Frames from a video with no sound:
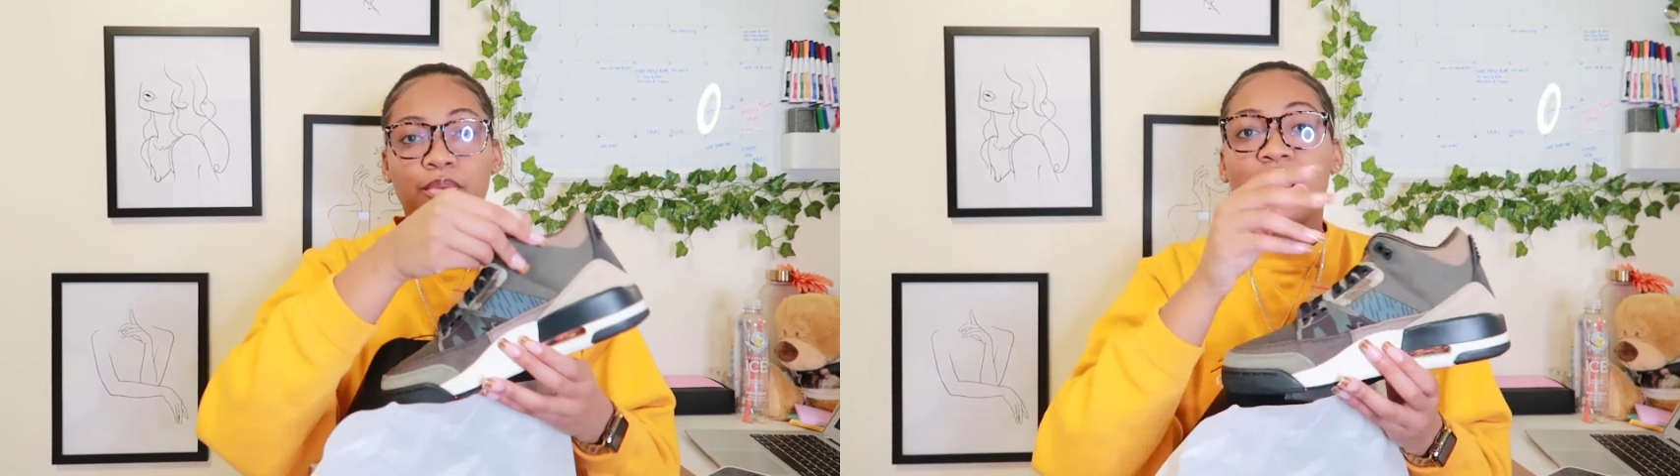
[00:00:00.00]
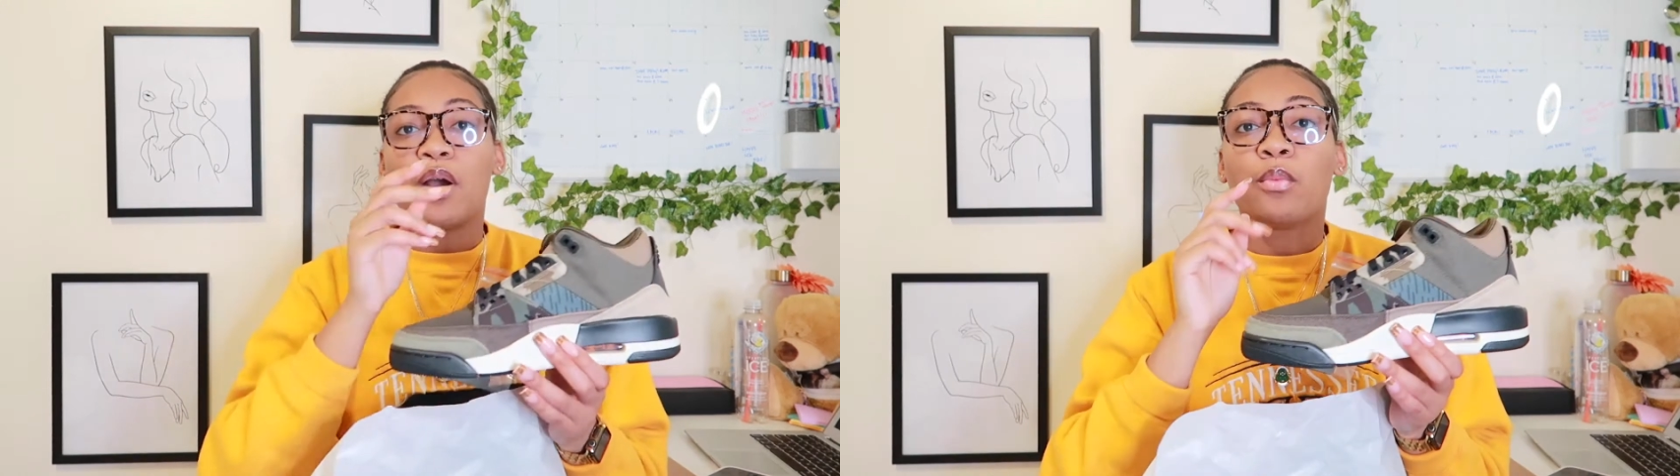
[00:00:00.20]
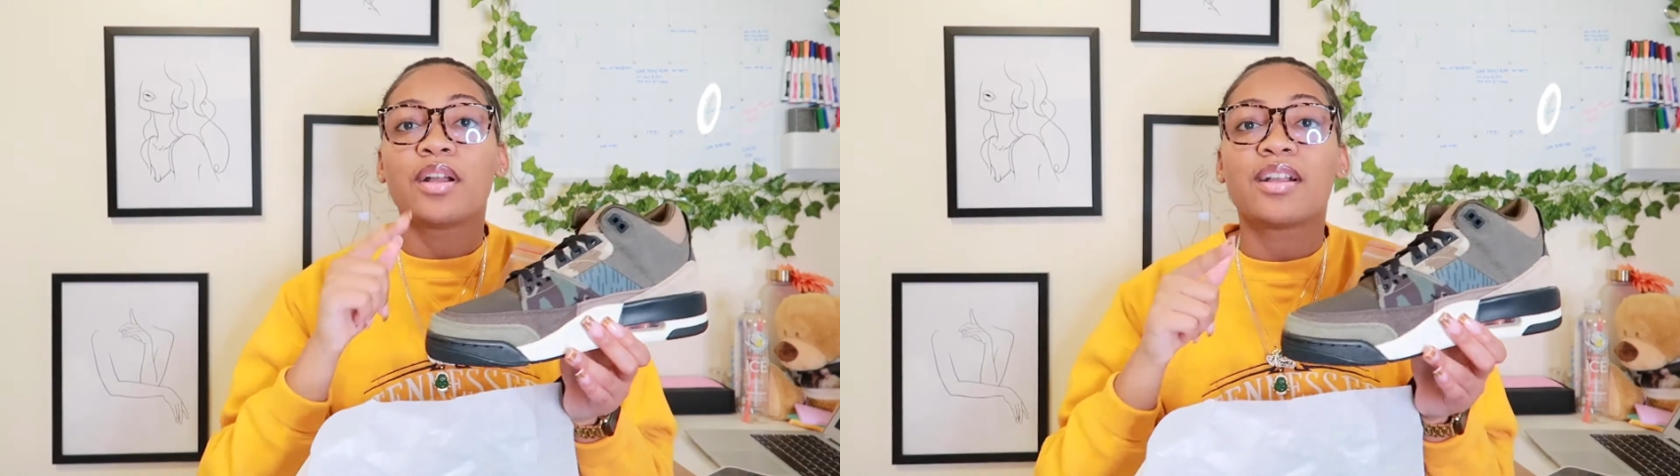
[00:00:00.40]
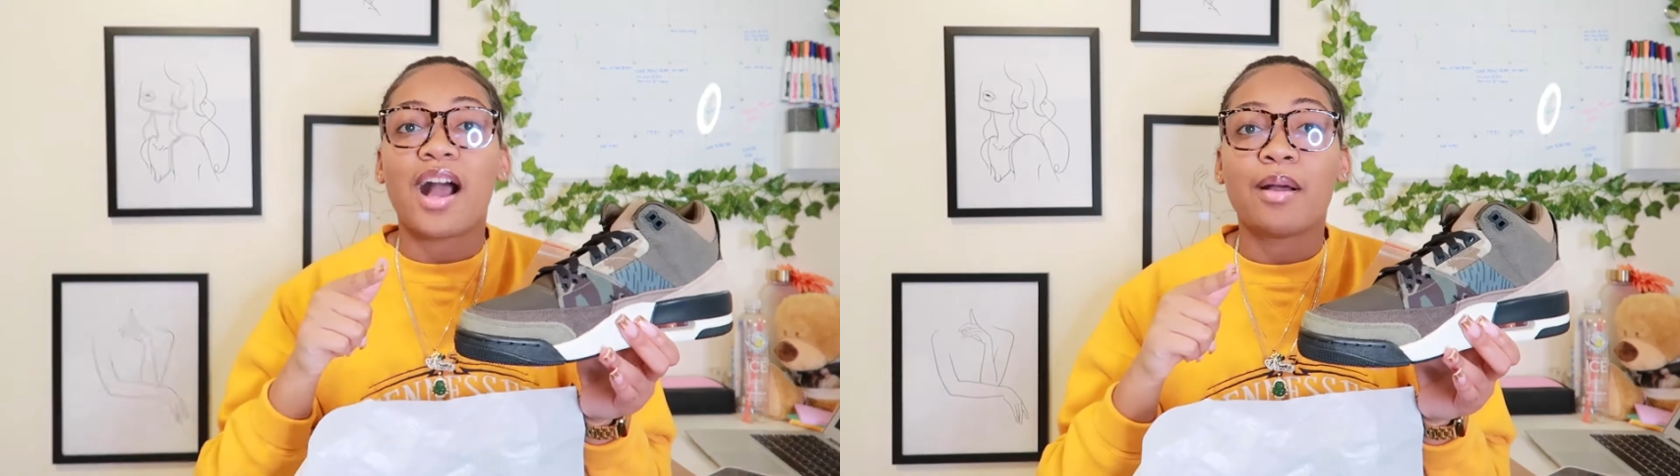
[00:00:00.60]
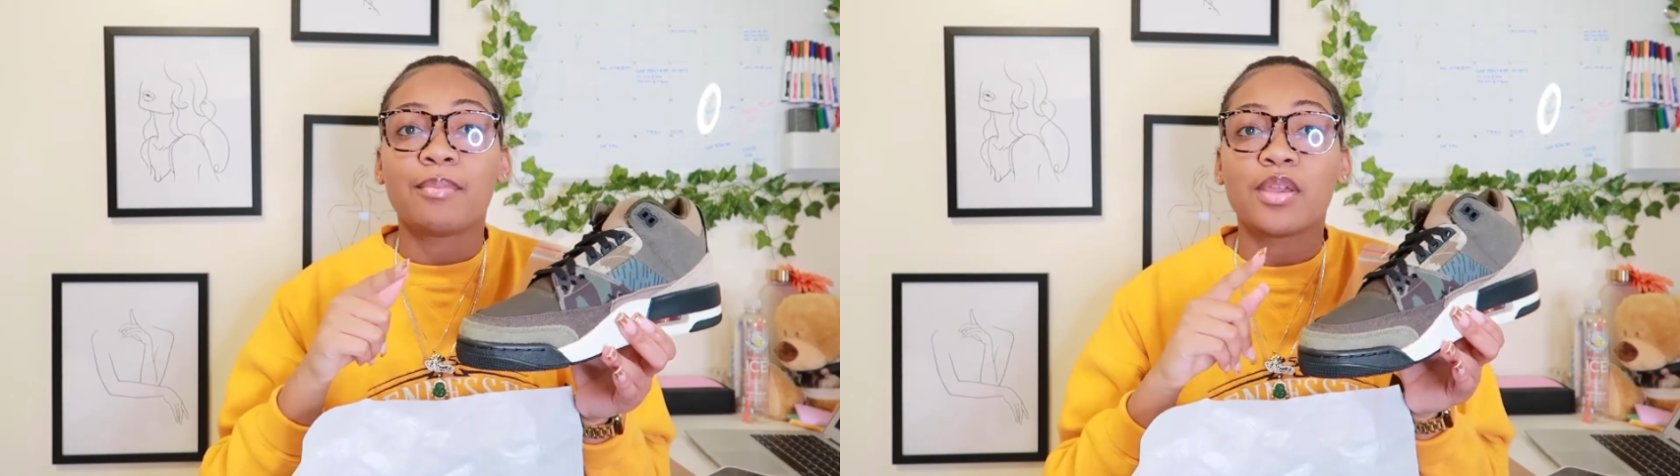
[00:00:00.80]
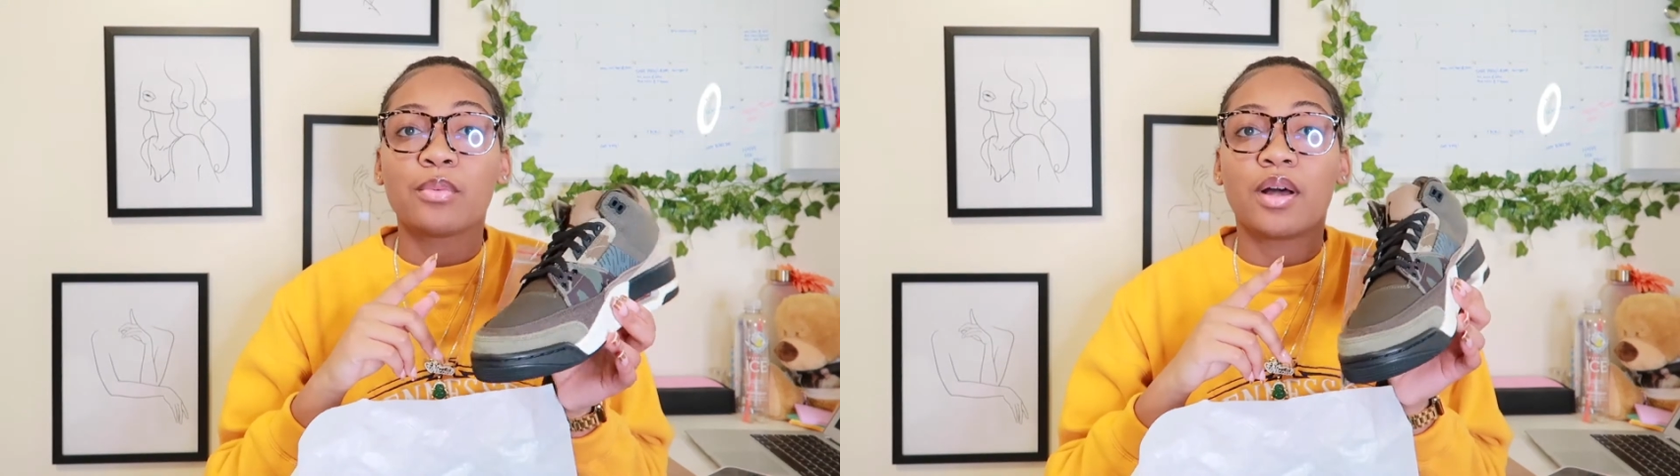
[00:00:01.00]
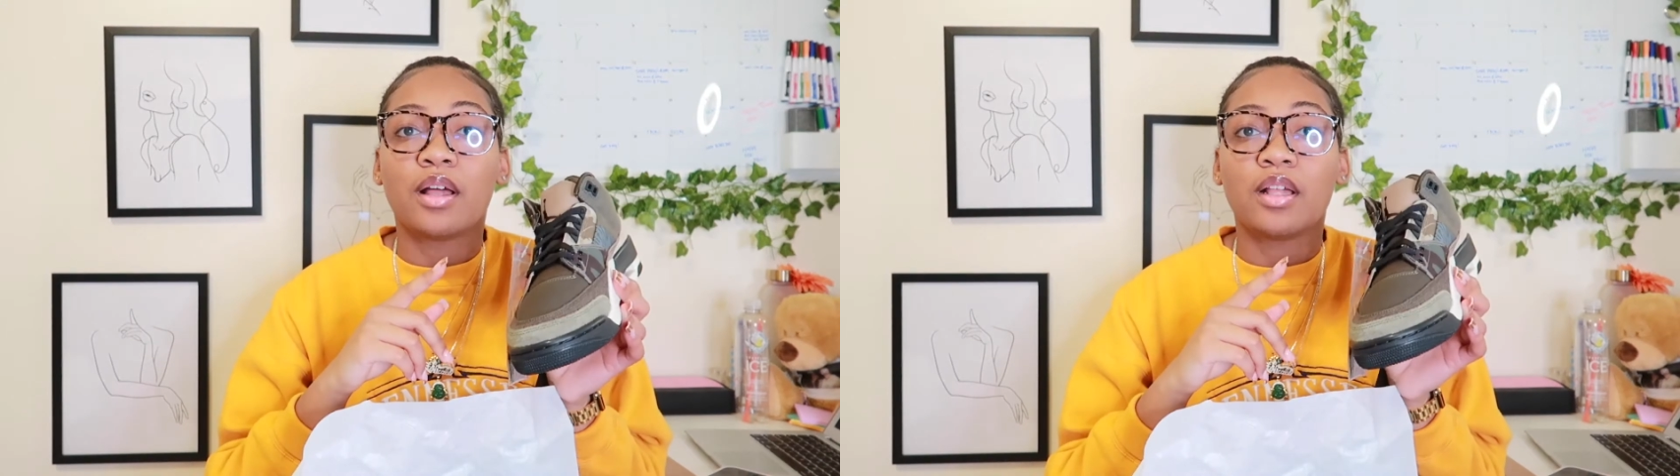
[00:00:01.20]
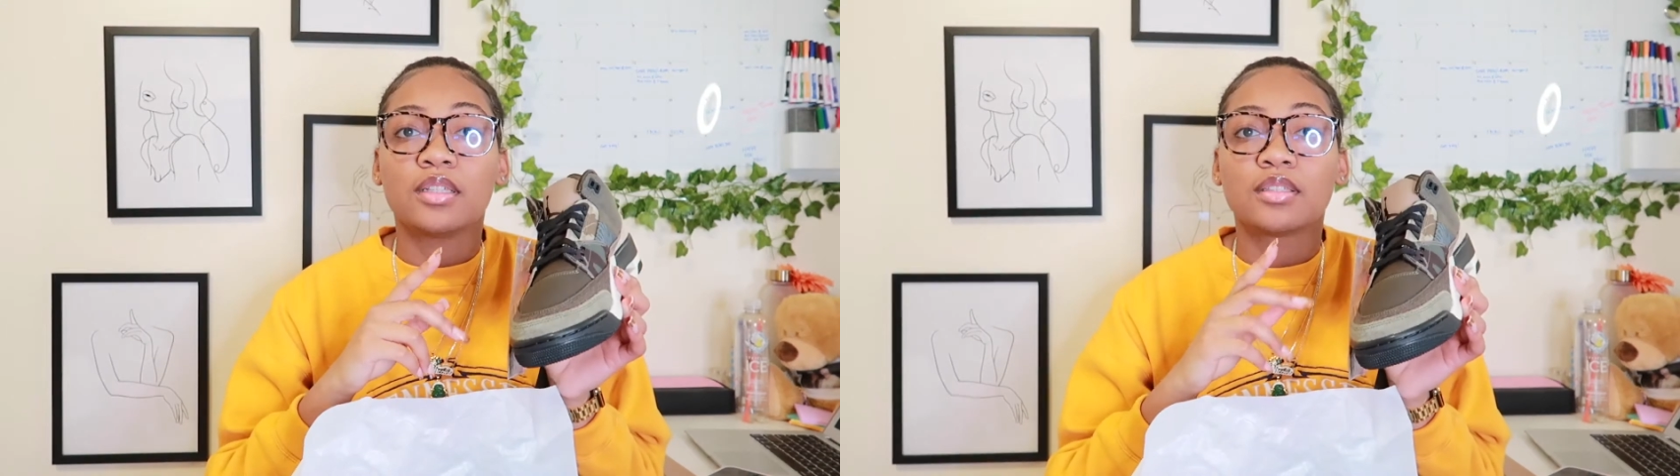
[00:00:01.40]
Now what got me
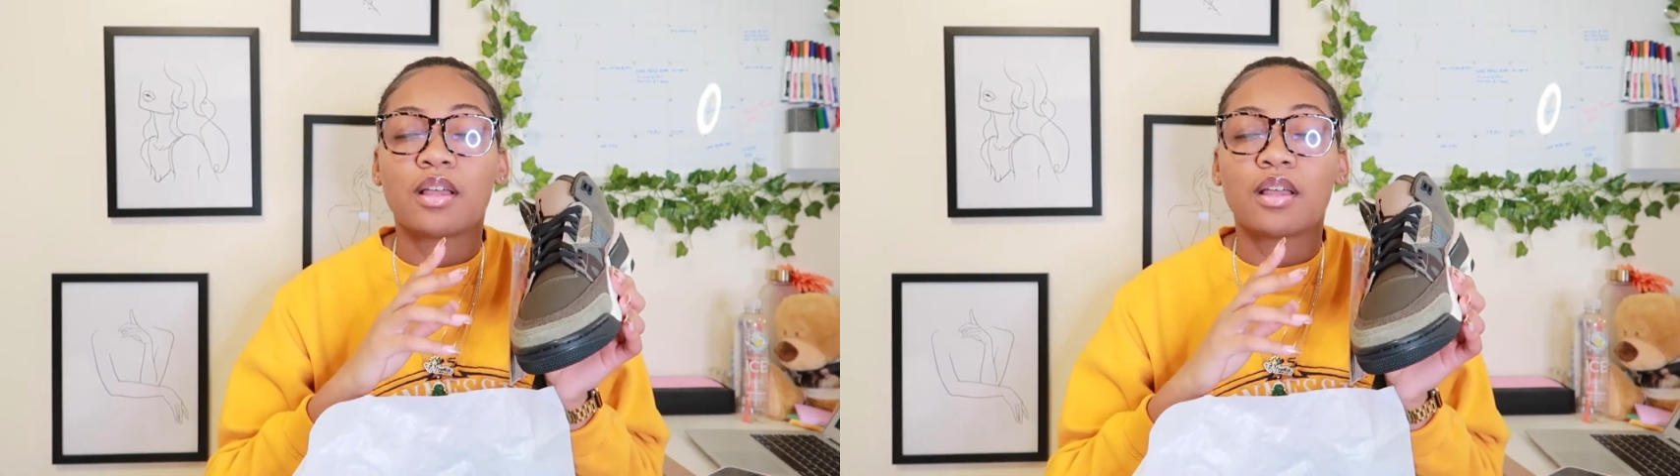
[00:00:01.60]
was